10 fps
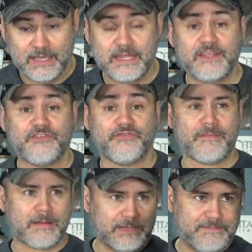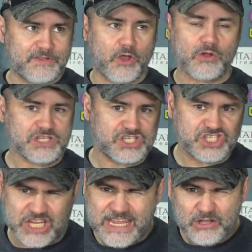It is from, I believe it's called
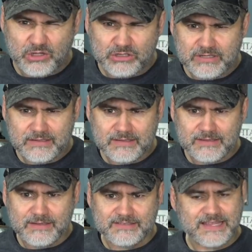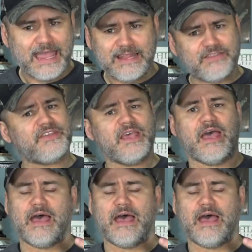Shield Sights.